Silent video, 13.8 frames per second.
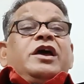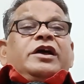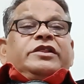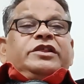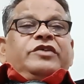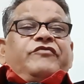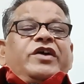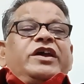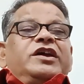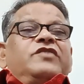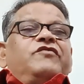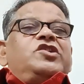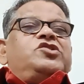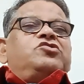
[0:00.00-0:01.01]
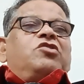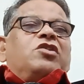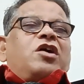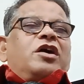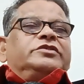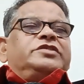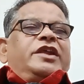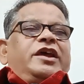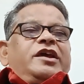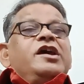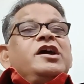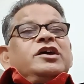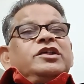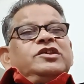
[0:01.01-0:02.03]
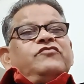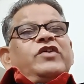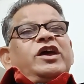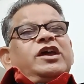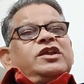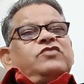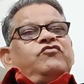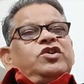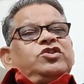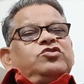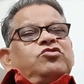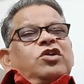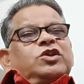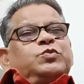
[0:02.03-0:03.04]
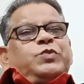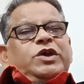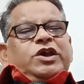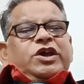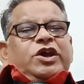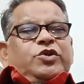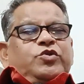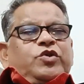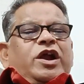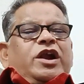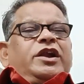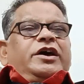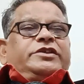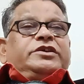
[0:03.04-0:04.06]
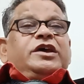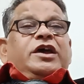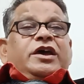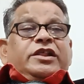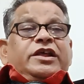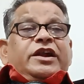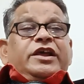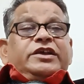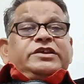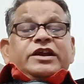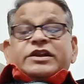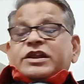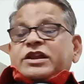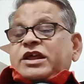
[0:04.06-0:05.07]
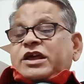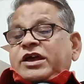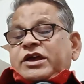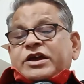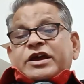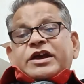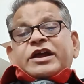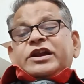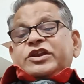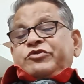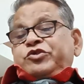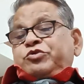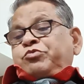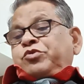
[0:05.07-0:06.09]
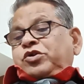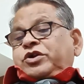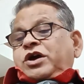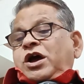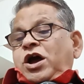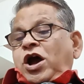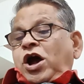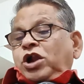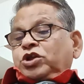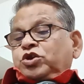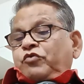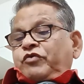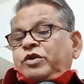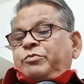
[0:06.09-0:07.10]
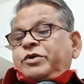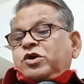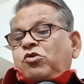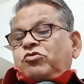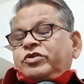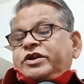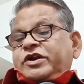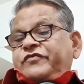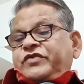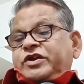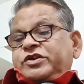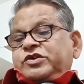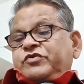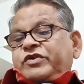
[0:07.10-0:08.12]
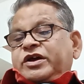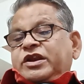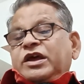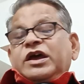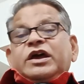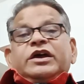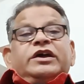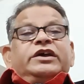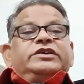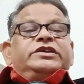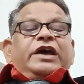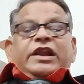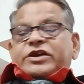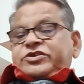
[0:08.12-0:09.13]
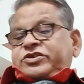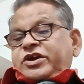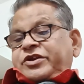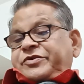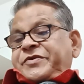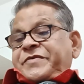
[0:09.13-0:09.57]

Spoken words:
The way in which you are answering, the way in which you are speaking to elders, that is interview board, also will be counted for your selection.